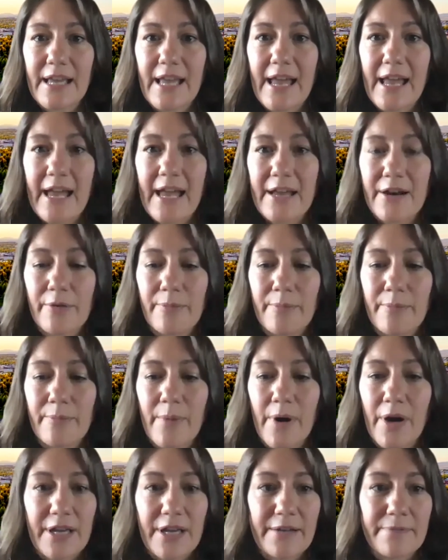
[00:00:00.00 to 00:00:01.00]
at our
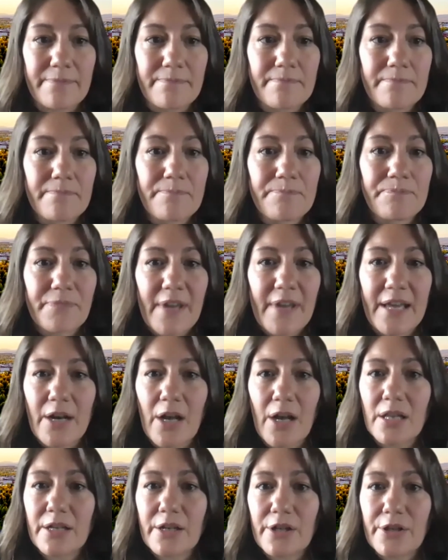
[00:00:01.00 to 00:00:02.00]
market. And
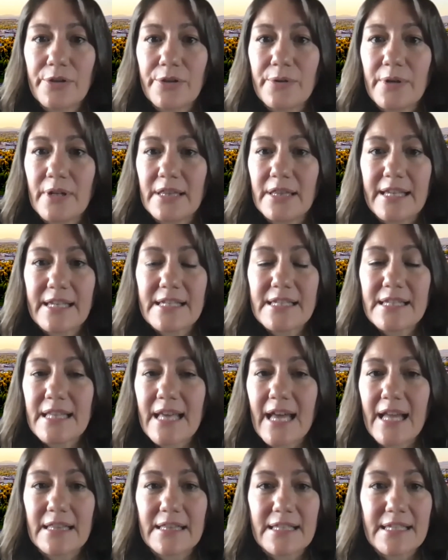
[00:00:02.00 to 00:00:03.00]
I'll include a link to
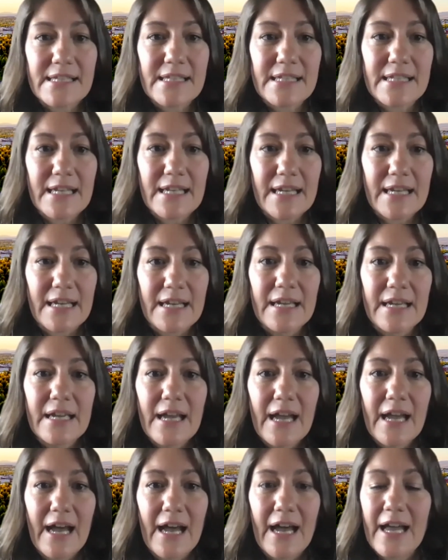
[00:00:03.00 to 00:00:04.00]
that listing
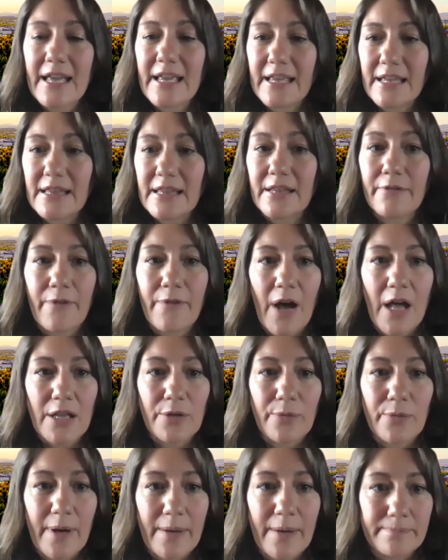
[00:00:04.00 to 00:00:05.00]
in the
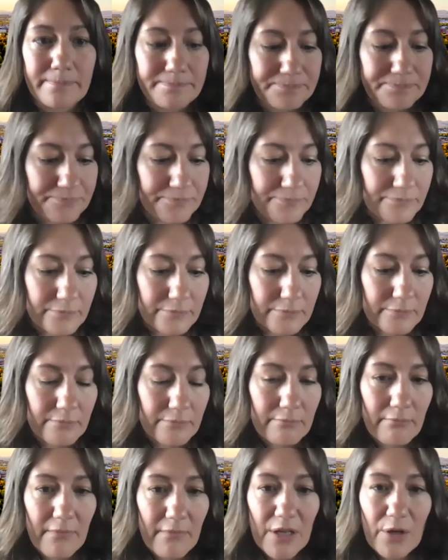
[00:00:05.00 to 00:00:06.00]
follow-up.
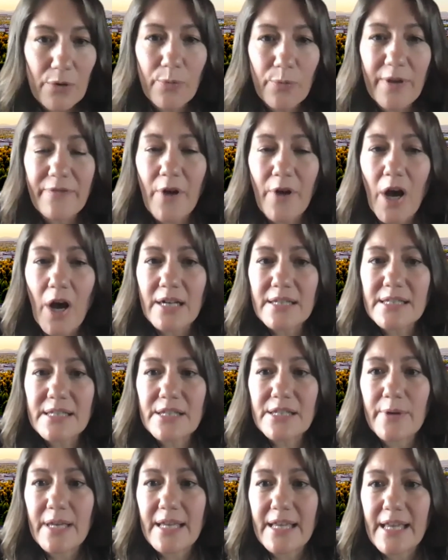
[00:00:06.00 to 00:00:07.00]
We've
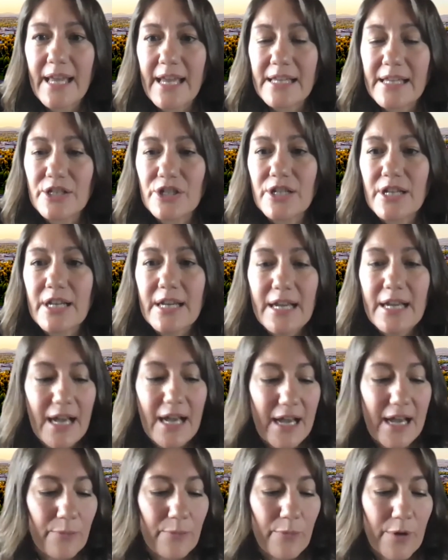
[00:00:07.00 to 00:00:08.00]
also engaged,
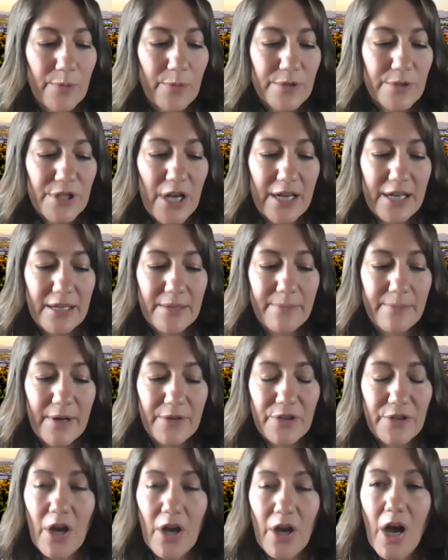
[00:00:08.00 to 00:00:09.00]
when we're talking
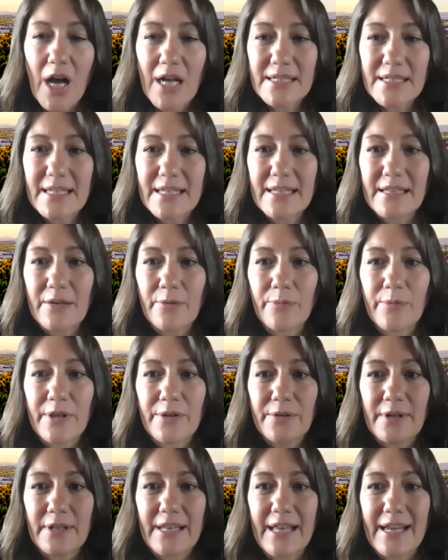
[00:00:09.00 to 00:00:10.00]
about the content that we
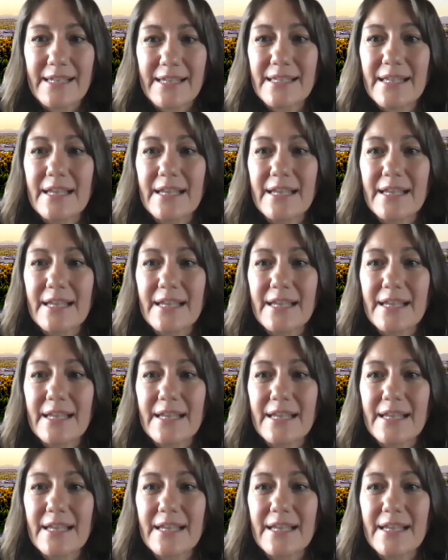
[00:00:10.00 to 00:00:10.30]
utilize,